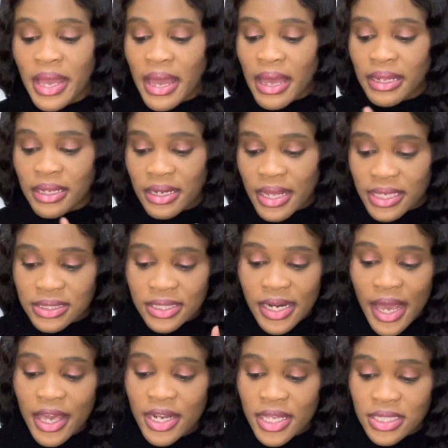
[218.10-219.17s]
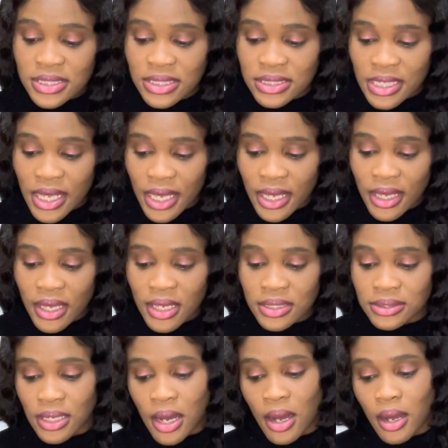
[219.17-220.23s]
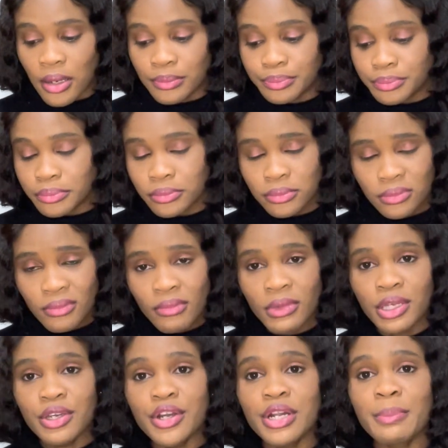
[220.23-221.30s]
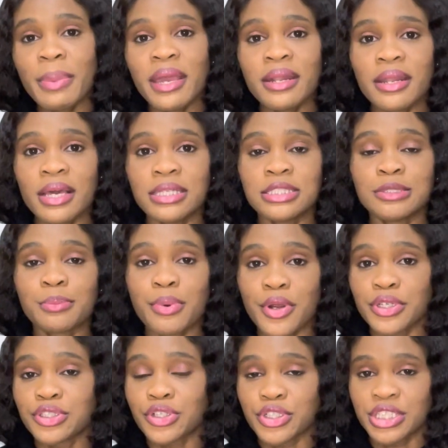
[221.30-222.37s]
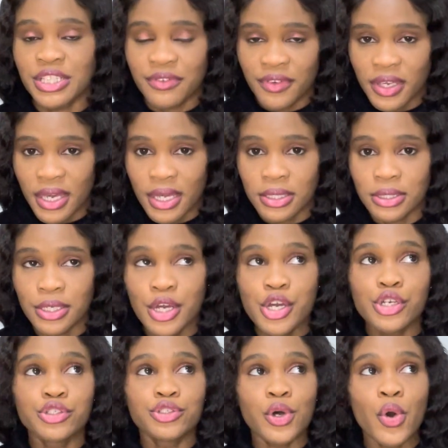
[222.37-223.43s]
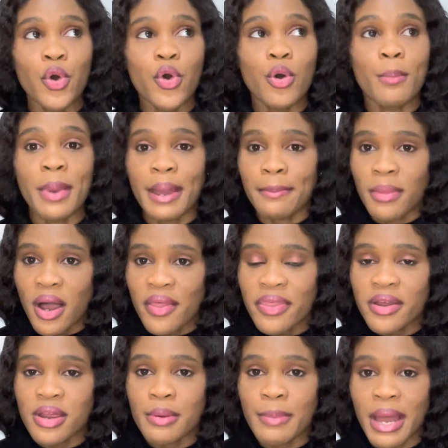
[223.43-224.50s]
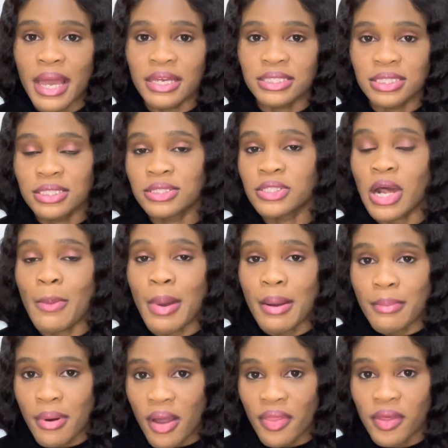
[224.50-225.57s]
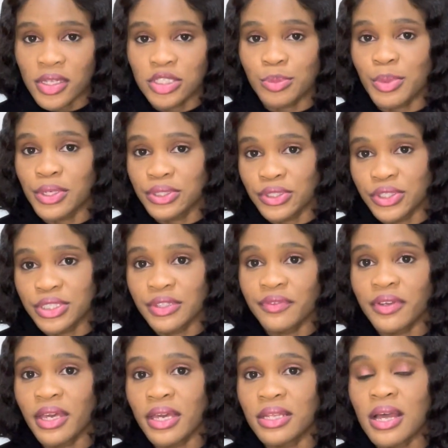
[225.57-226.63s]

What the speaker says: The next thing that you need to take is your dependent's birth certificate. So my mother, my sister and my brother's birth certificate,